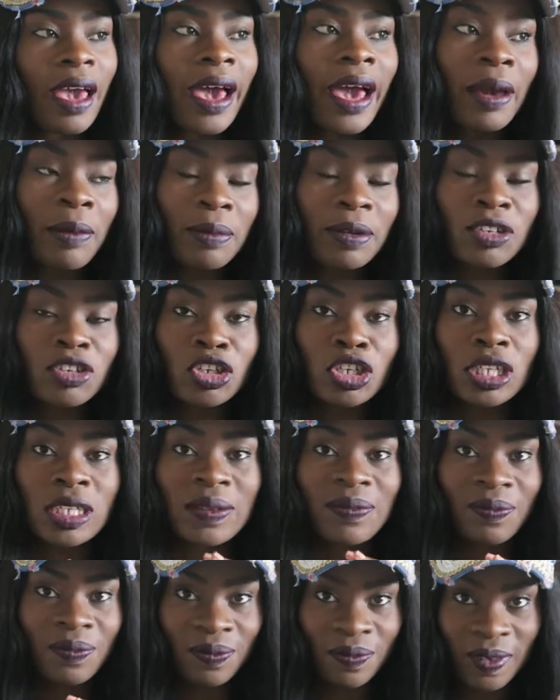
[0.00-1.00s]
I will
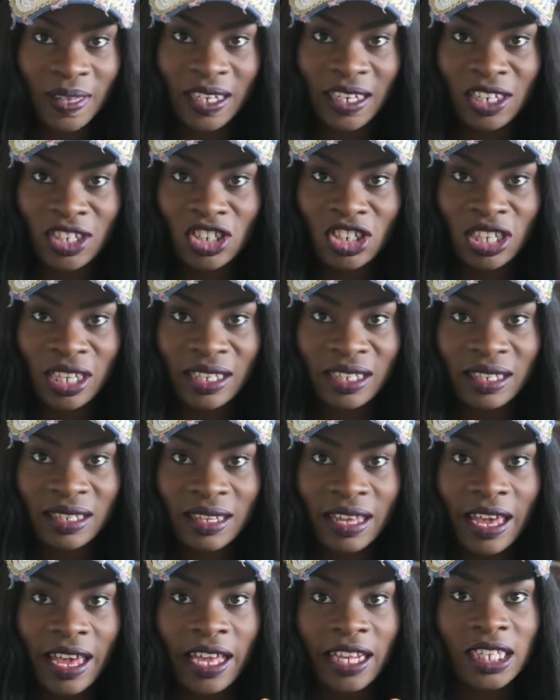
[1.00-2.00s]
just finish it
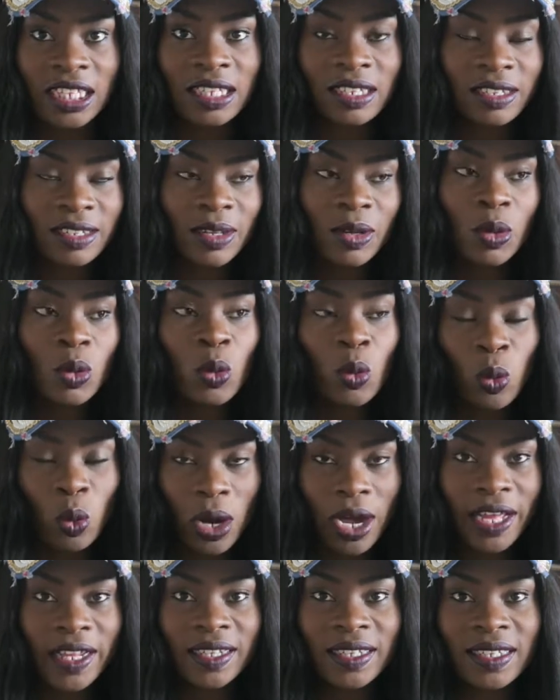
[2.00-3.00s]
at
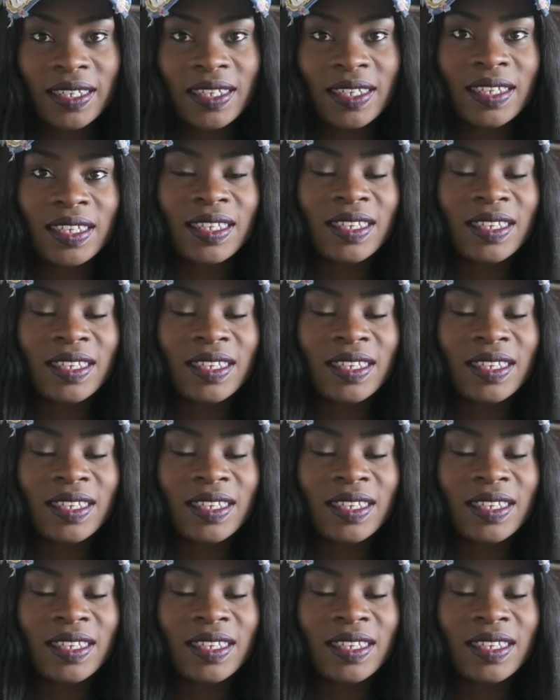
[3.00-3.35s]
once.